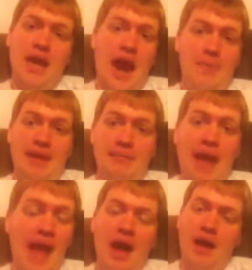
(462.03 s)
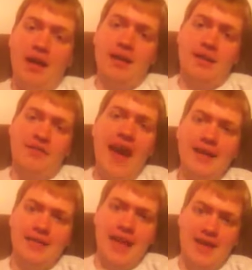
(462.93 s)
I mean, the
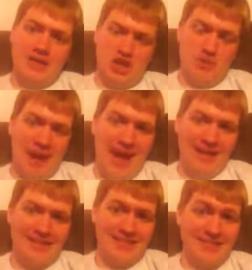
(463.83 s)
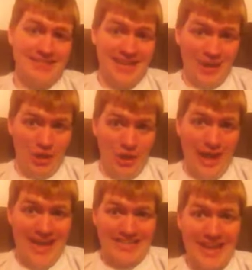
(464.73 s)
fact that Japan still
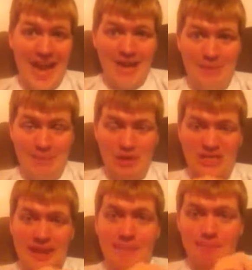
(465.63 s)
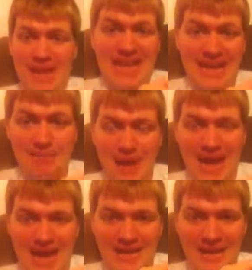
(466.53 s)
has Gaia Memories being
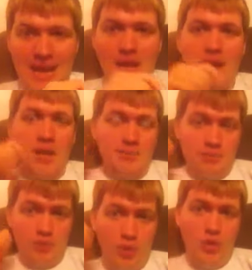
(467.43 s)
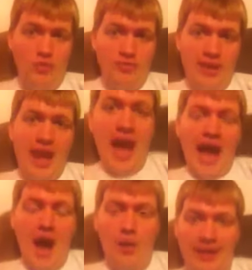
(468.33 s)
made proves
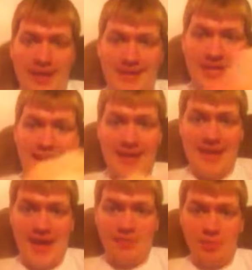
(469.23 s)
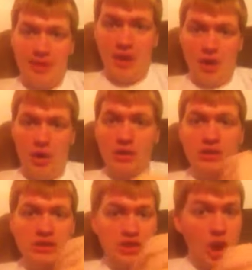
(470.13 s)
how easy and adaptable they are.
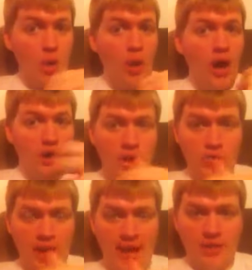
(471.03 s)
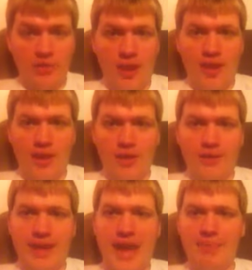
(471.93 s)
So, a good writer to
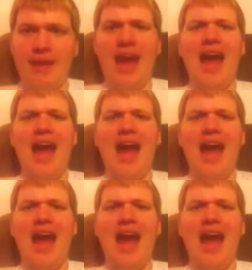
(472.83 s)
adapt,